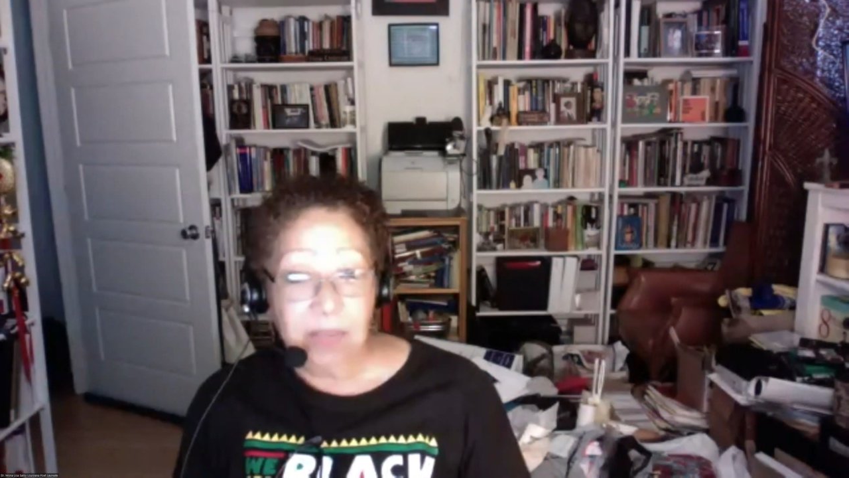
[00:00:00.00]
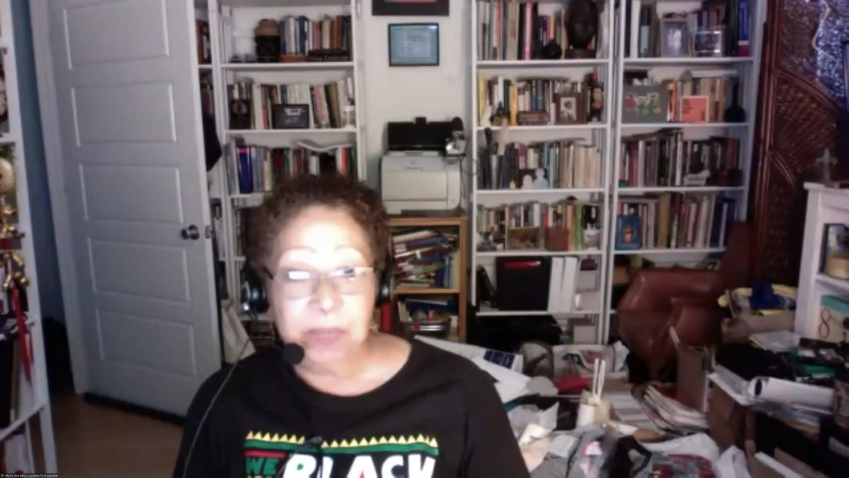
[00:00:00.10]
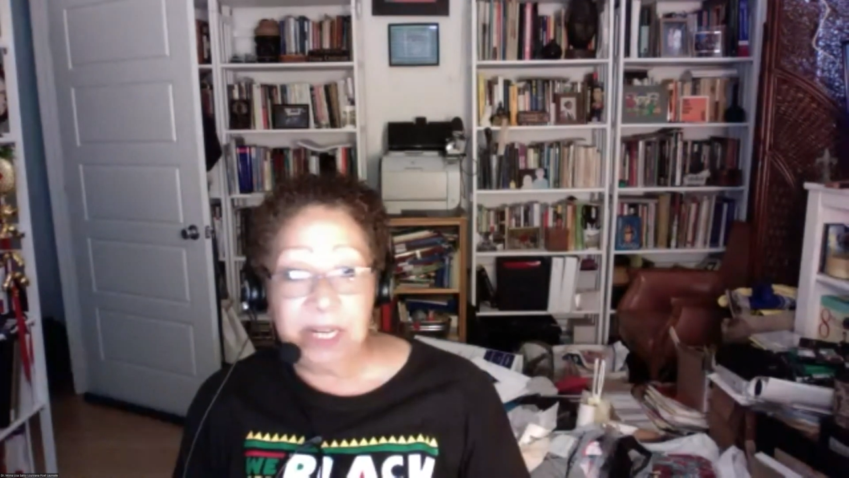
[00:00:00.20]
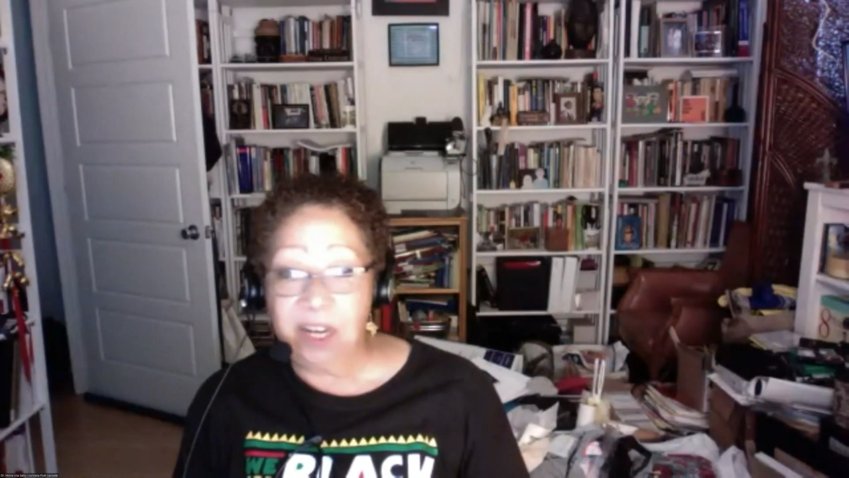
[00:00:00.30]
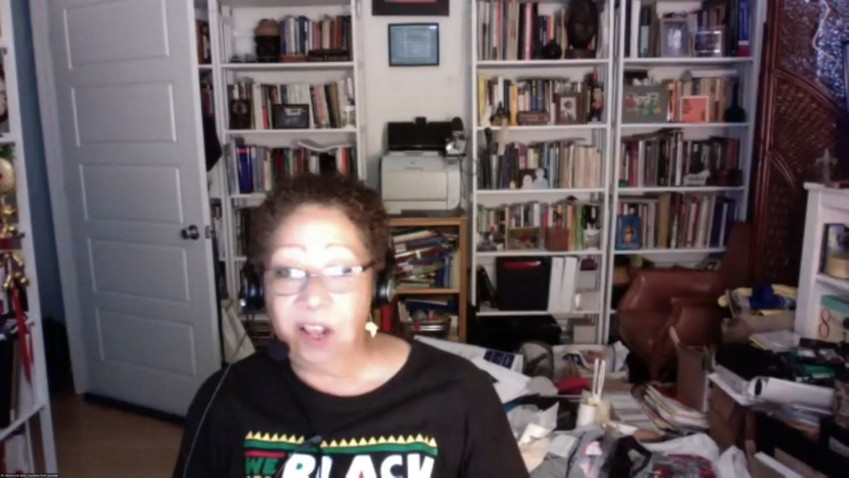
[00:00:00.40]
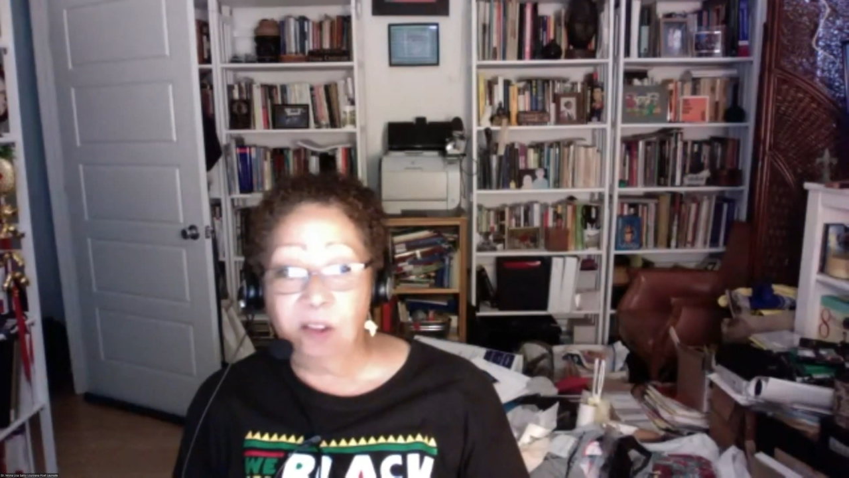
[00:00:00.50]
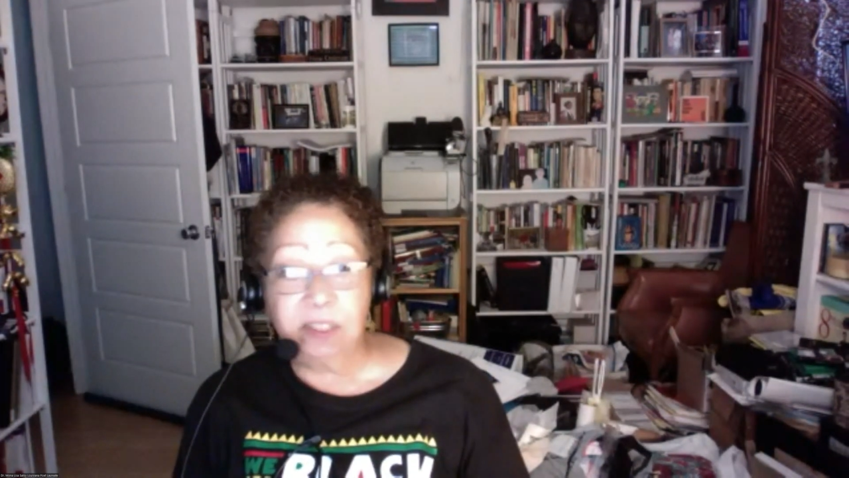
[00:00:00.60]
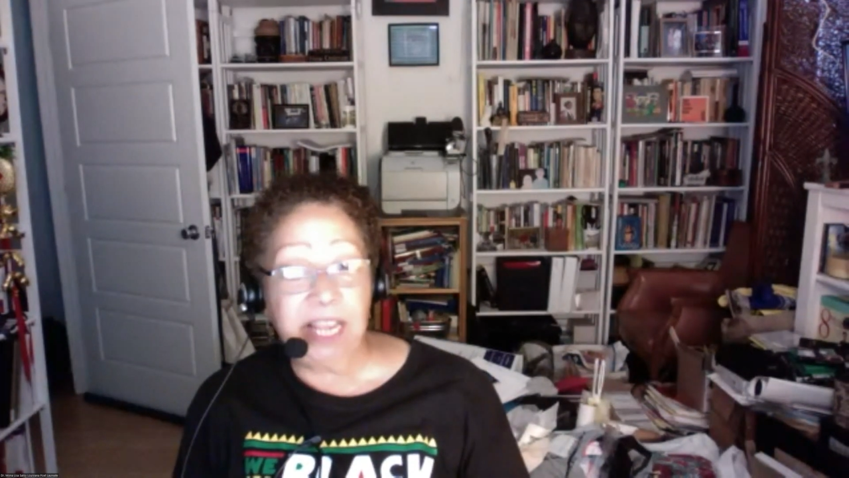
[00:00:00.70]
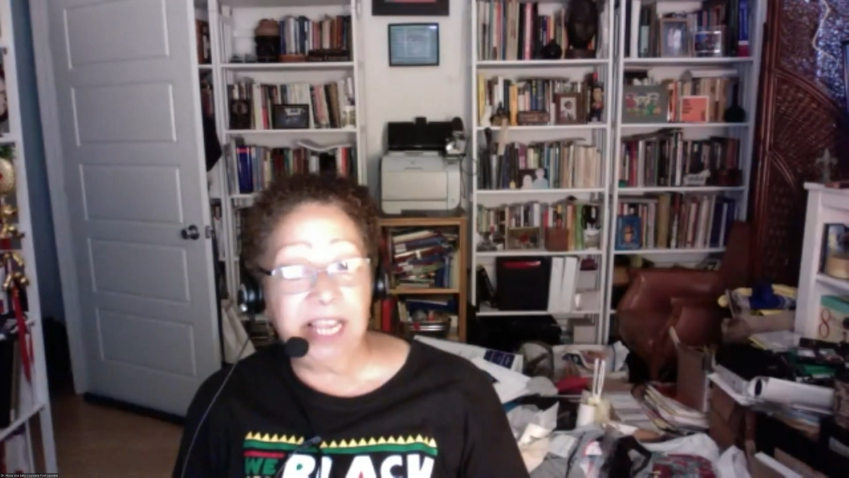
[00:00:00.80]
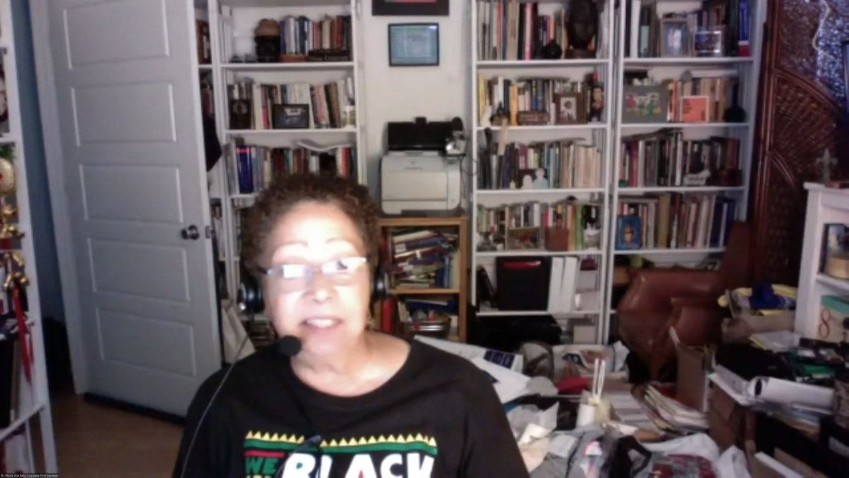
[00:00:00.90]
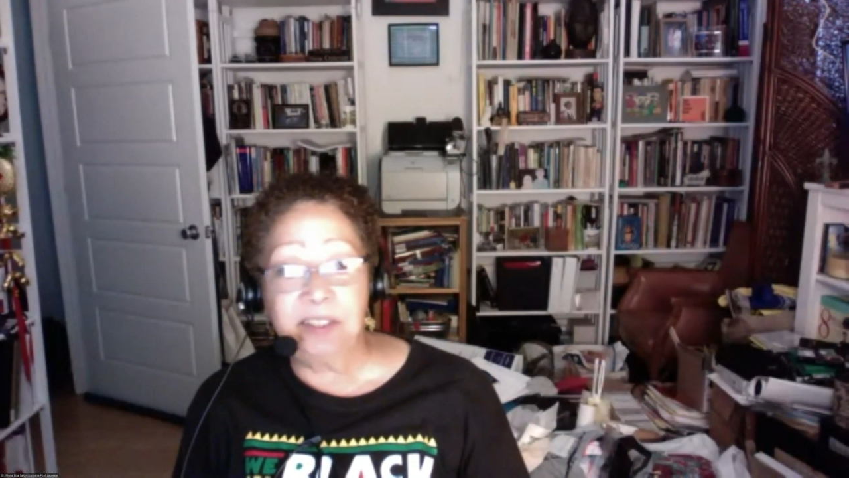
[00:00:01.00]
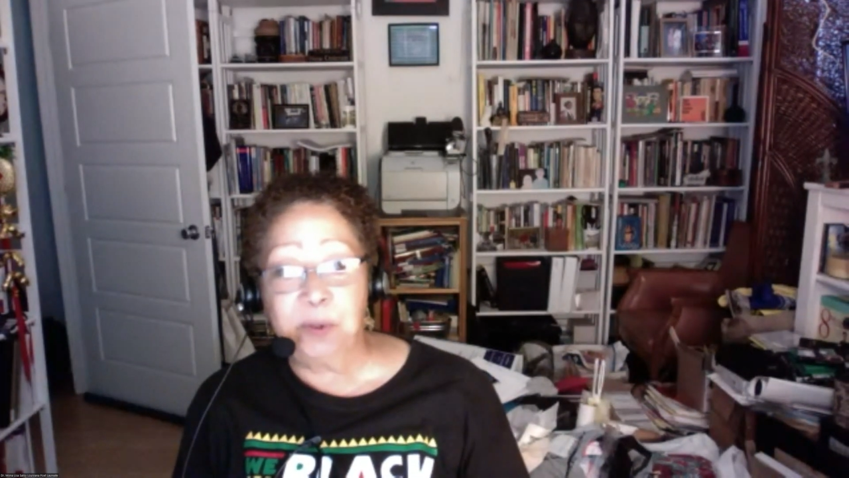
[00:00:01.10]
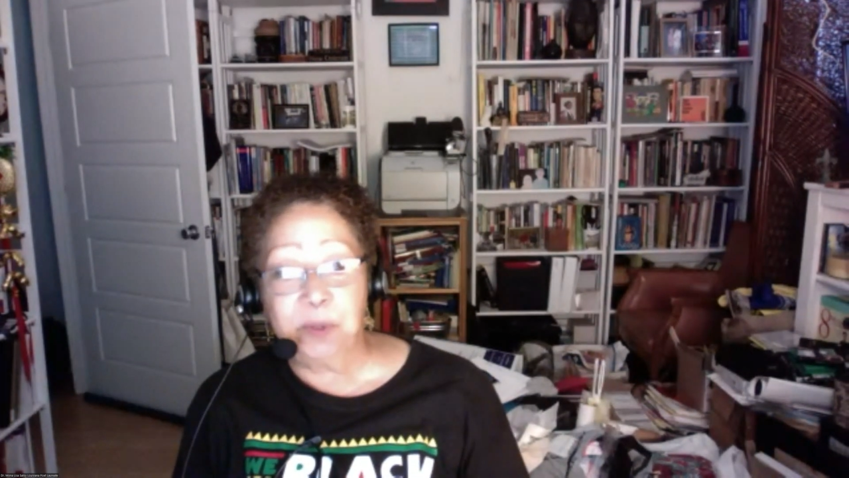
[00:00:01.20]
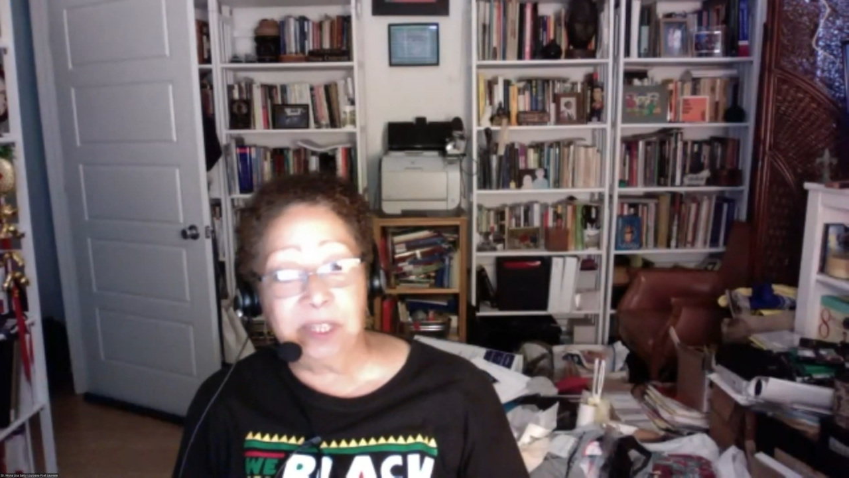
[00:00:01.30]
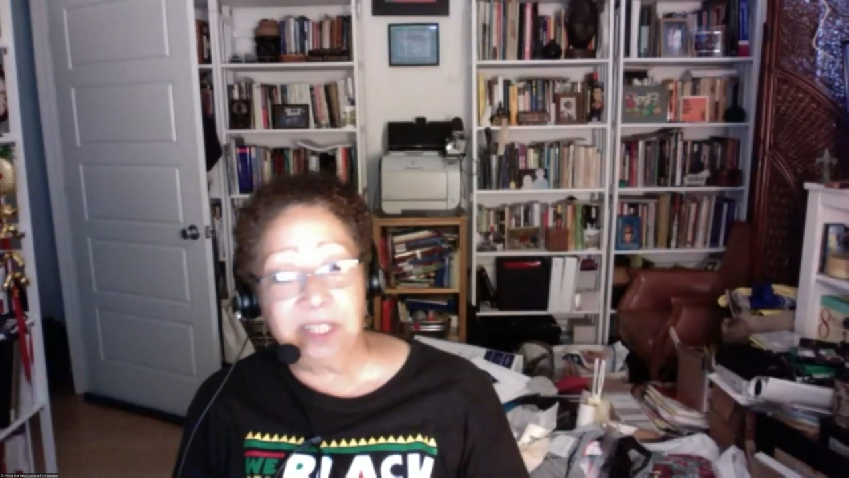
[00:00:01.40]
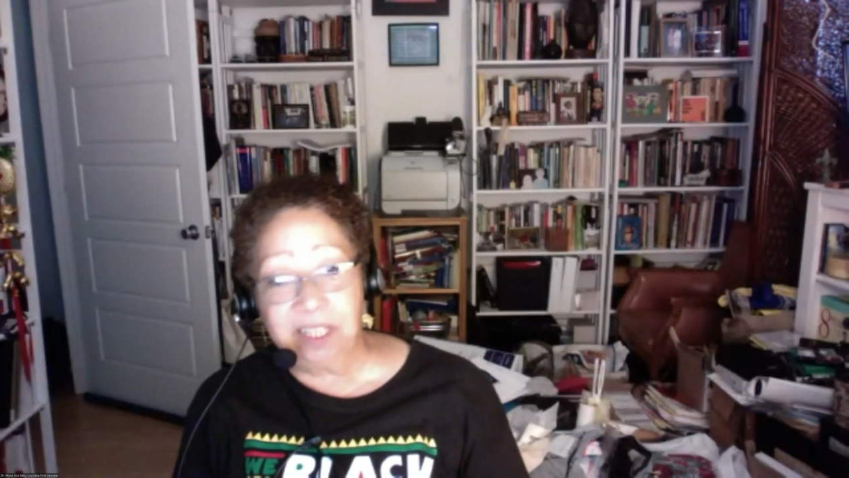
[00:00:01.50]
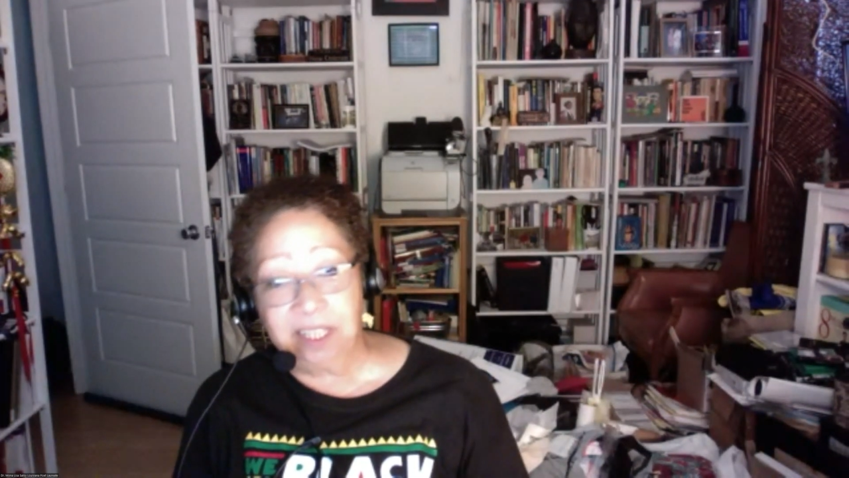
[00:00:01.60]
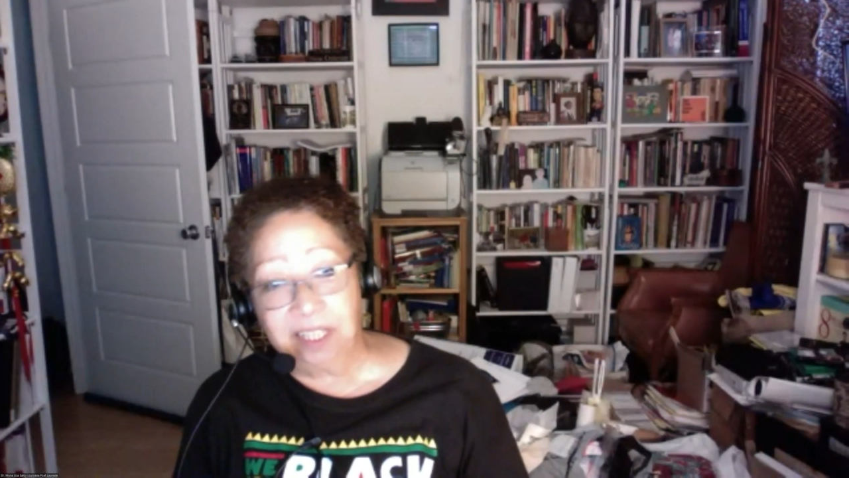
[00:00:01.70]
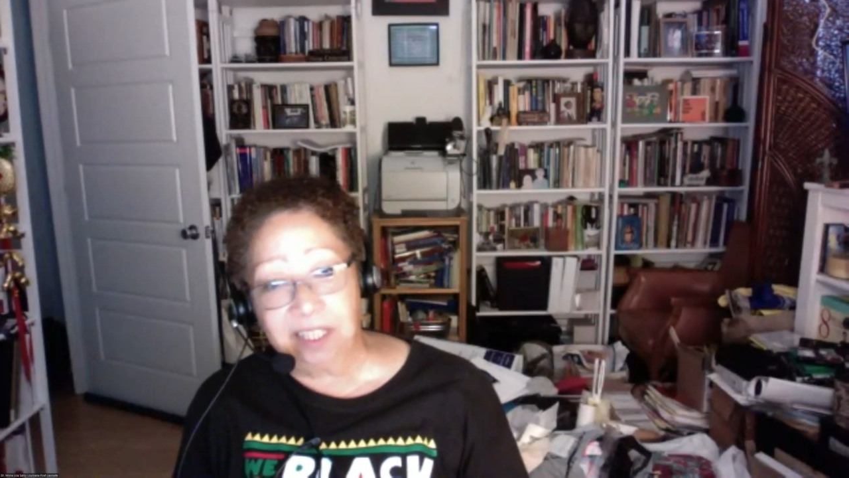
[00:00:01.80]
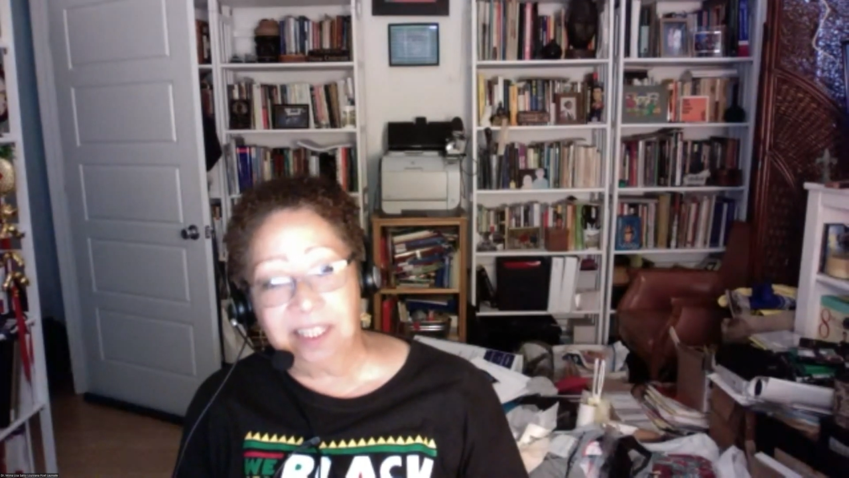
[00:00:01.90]
but it all tastes so
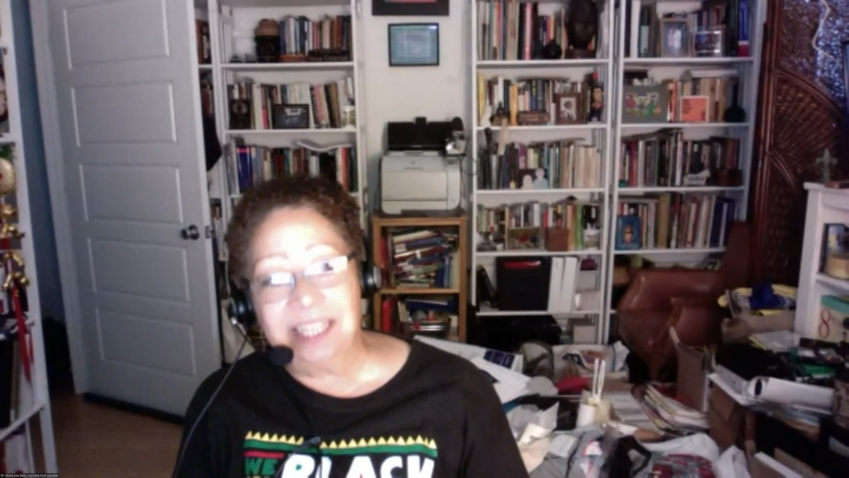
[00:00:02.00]
good. I